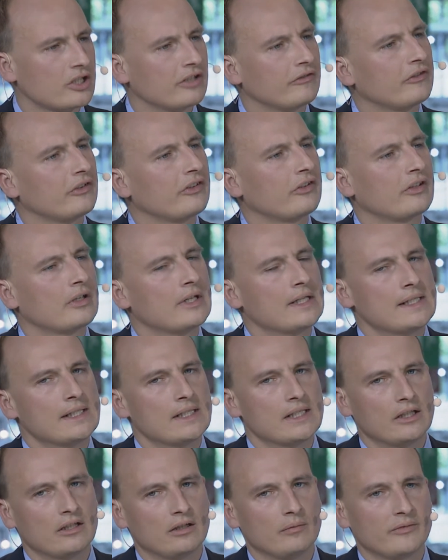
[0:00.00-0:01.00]
It's not
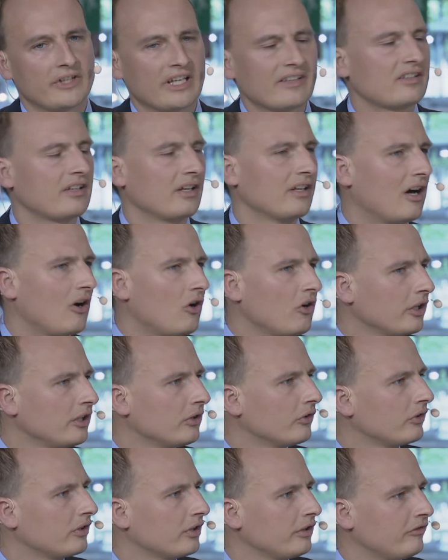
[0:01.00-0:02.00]
always just about having
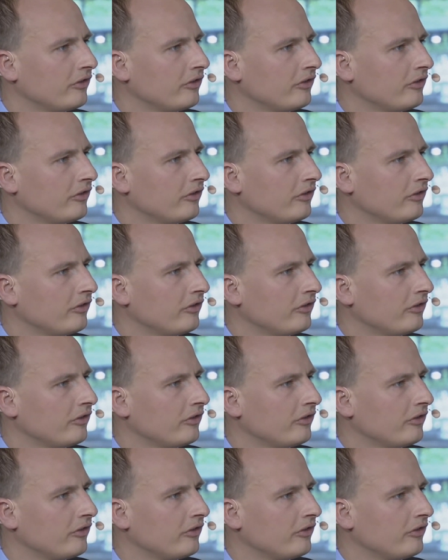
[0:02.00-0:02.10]
smart